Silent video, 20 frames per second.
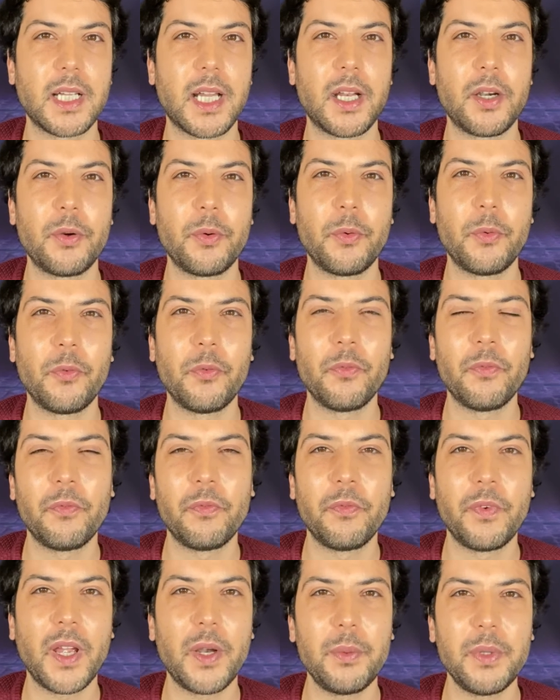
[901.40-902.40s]
are
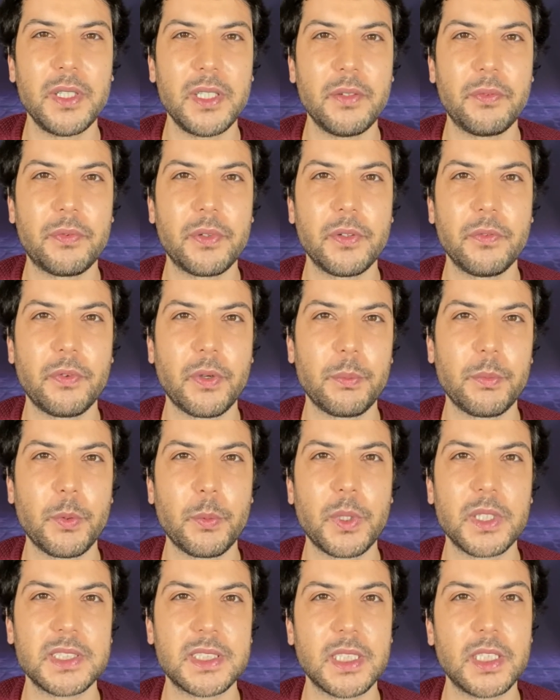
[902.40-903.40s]
very different from the
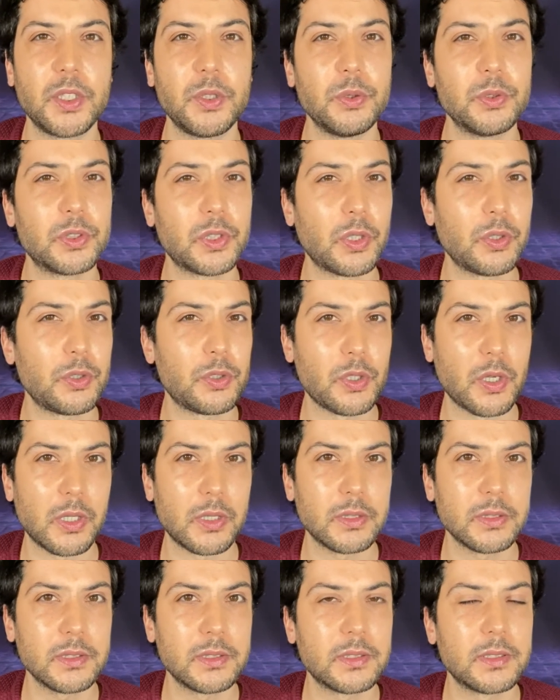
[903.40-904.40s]
ones that they use on
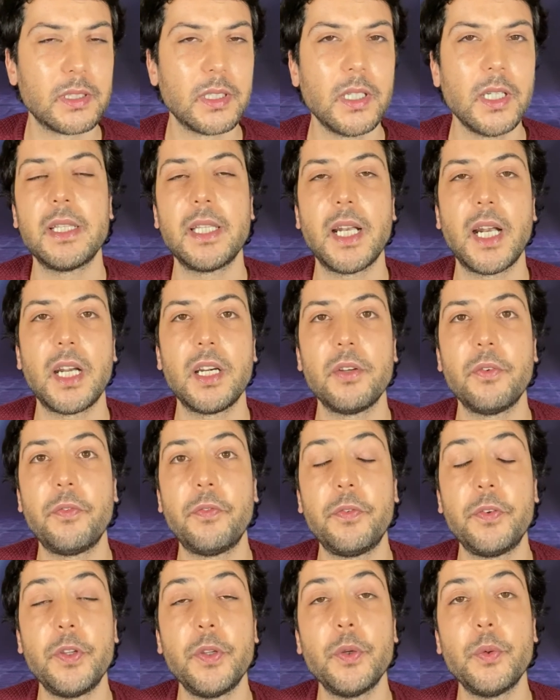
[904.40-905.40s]
dolls. But there are a
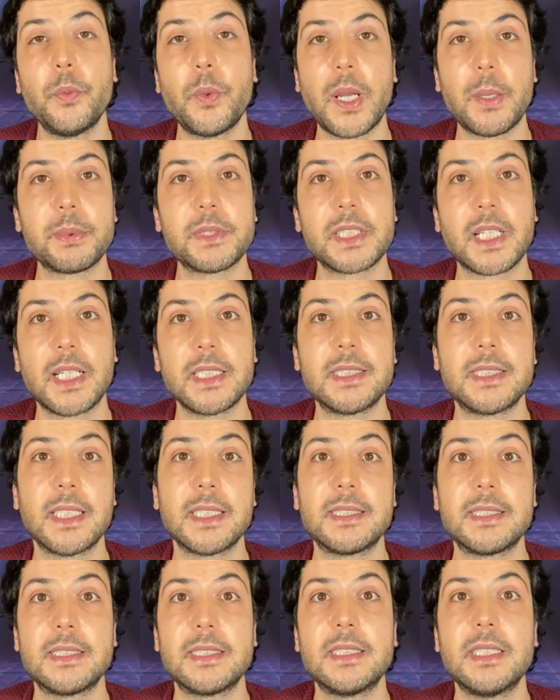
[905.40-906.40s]
few websites
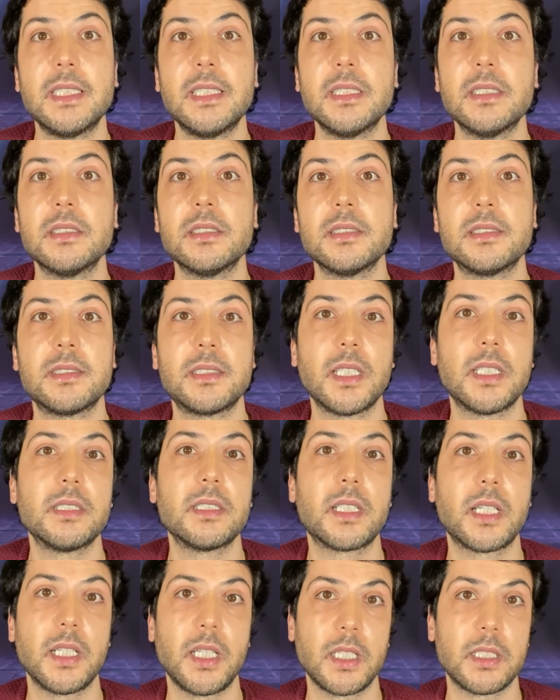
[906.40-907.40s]
that still sell
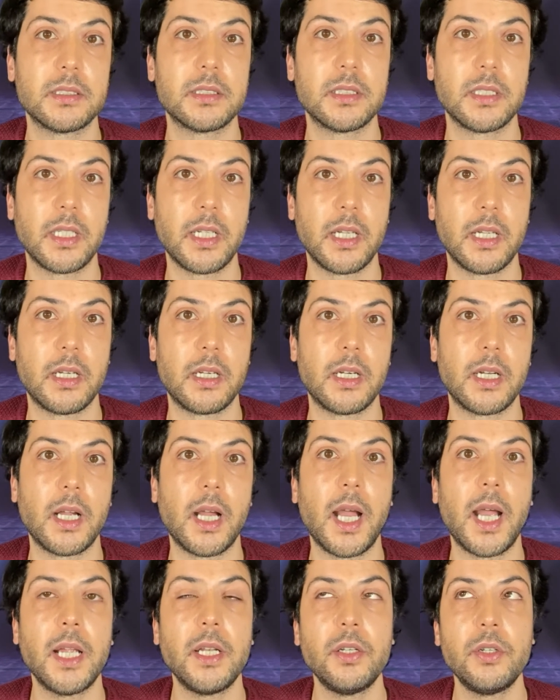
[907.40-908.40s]
Nylon hair.
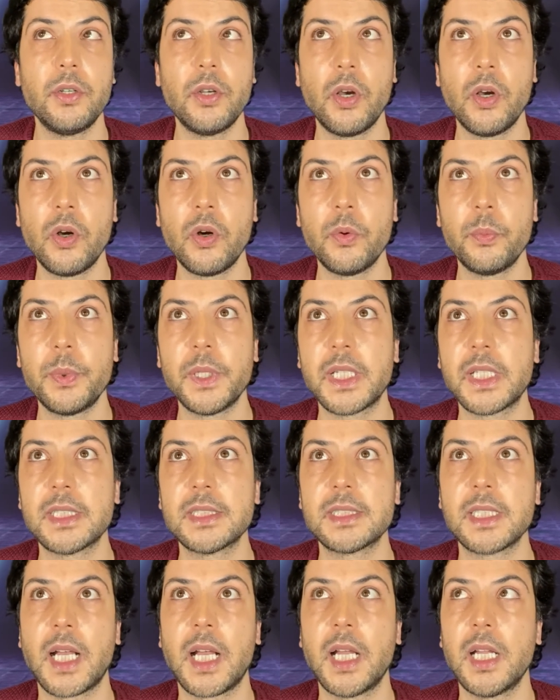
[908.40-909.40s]
I know because
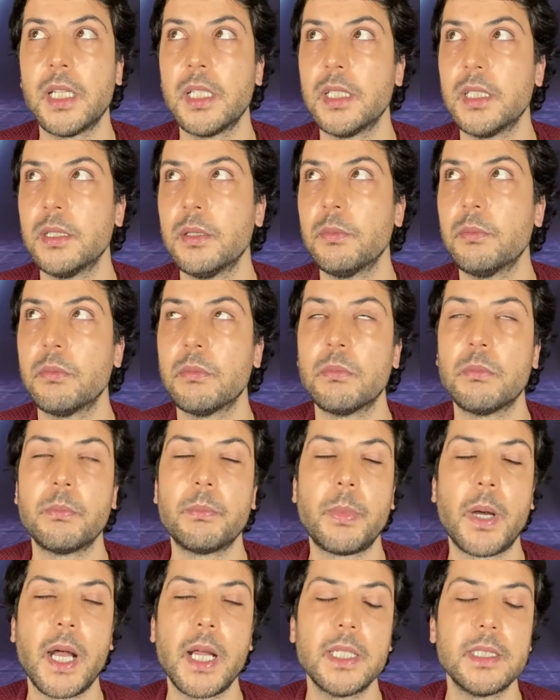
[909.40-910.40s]
I
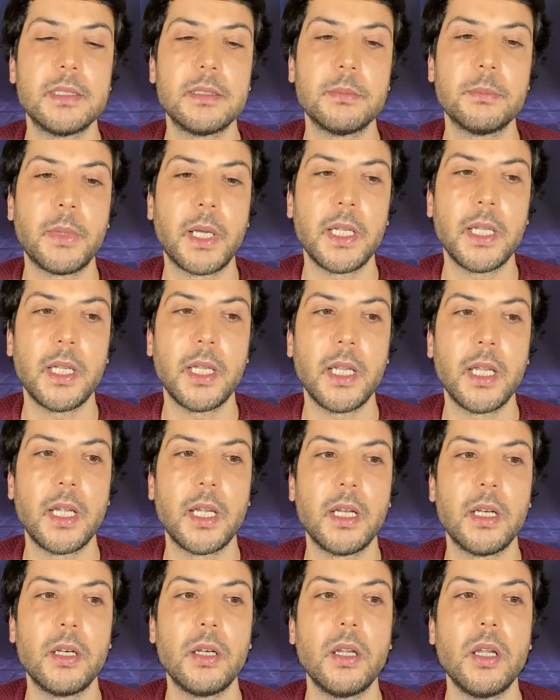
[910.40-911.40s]
buy my
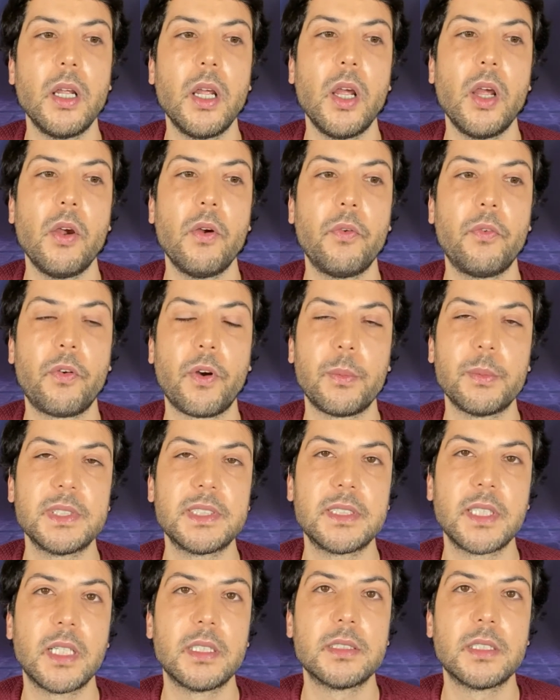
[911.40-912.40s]
hair from a
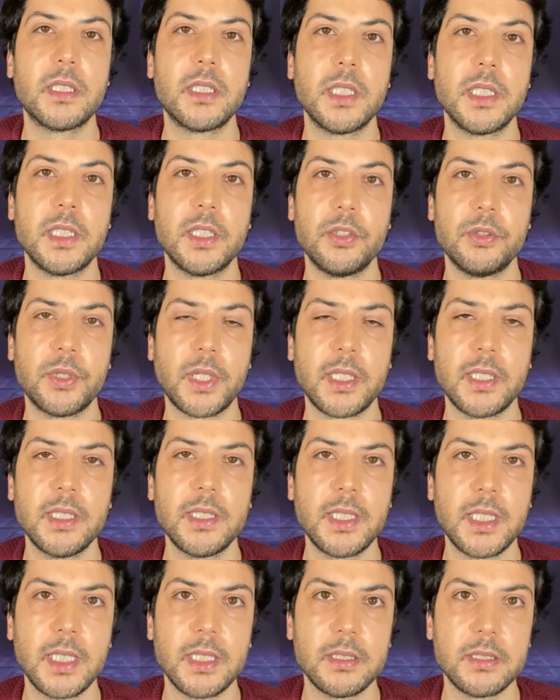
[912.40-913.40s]
seller in the United
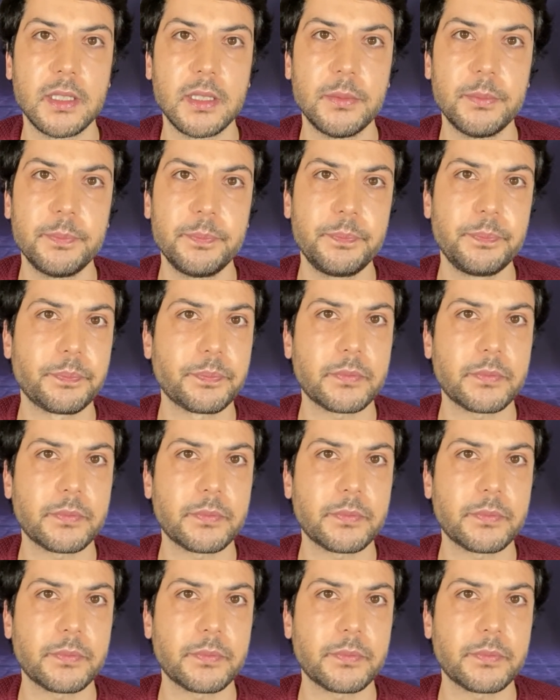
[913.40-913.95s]
Kingdom.